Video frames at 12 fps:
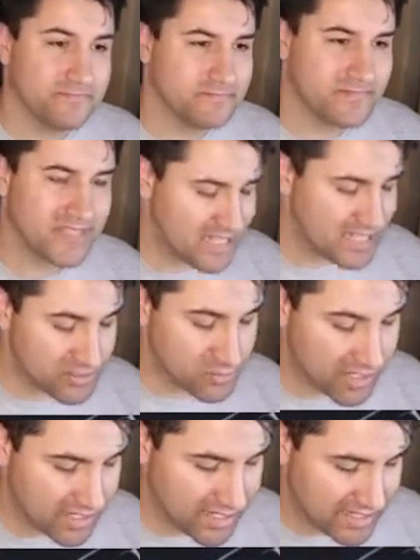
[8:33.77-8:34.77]
It is
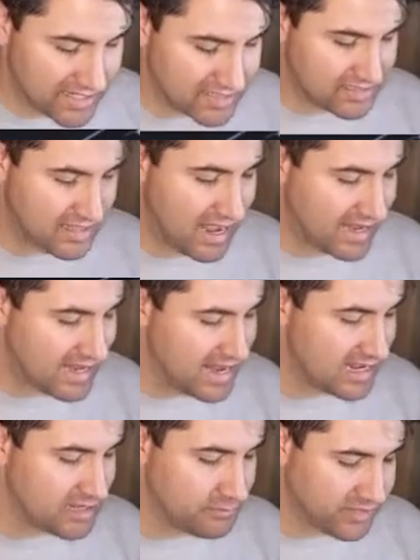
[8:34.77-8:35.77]
what it is. I
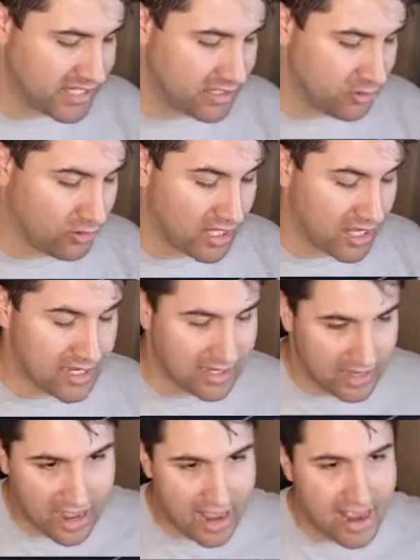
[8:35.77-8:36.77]
can't complain a whole lot.
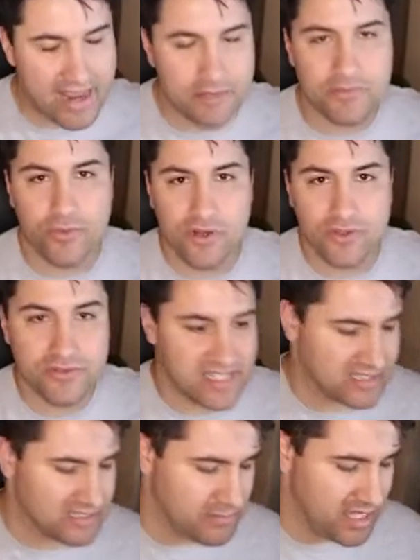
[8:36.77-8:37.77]
I am the one who
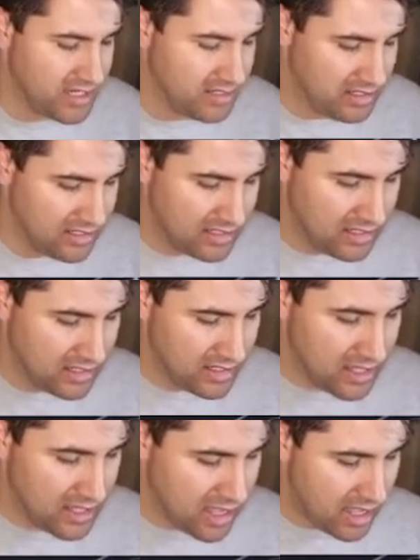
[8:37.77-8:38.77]
sent them in.
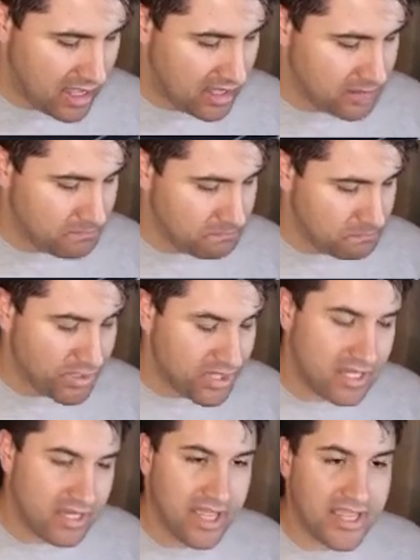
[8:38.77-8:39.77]
Um,
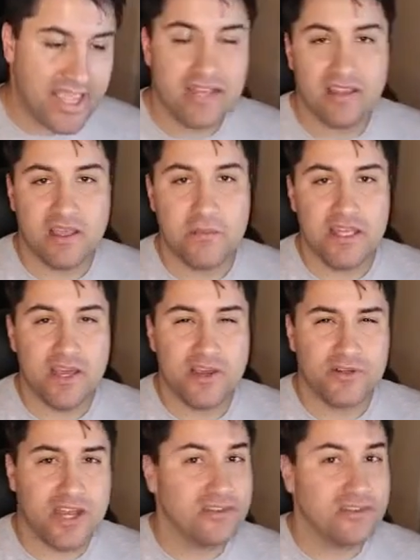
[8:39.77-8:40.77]
but again, let me know
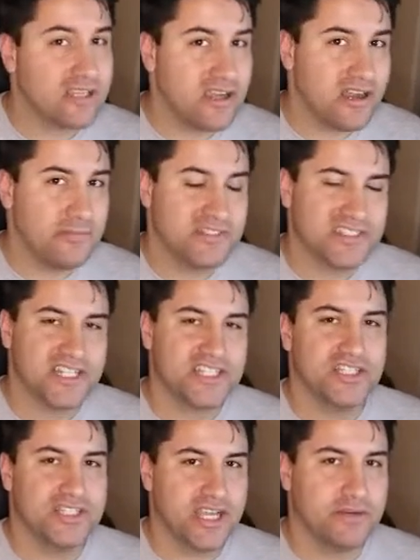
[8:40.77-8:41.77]
down in the comment
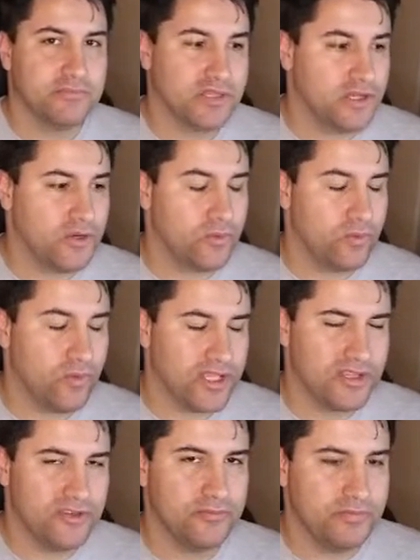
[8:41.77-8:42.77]
section down below what
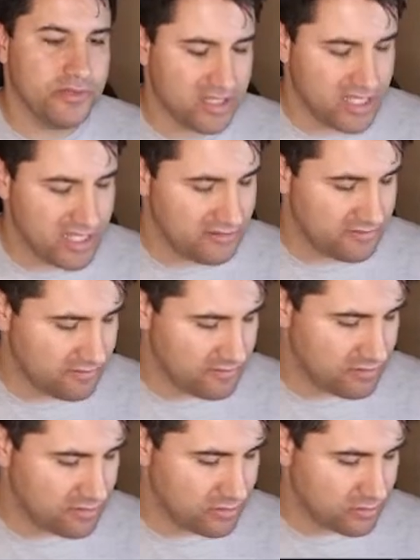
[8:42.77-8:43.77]
you believe
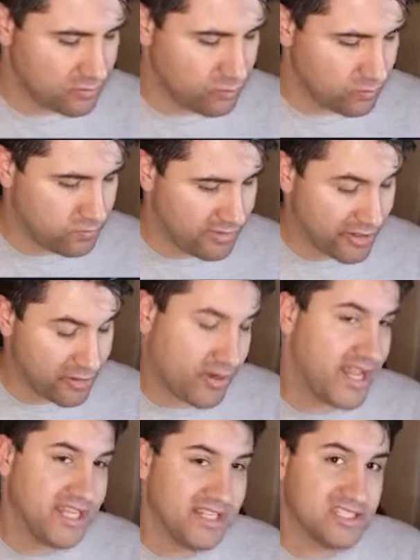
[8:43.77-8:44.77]
the
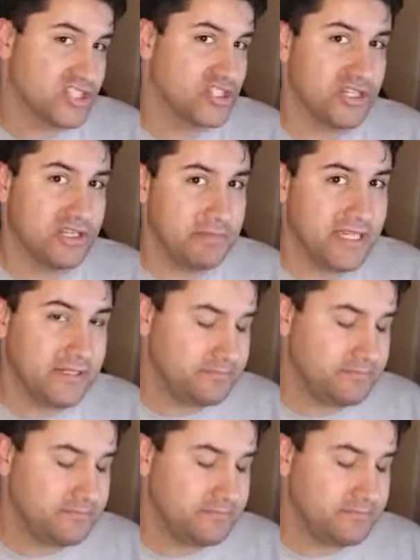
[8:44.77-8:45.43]
grades should have been,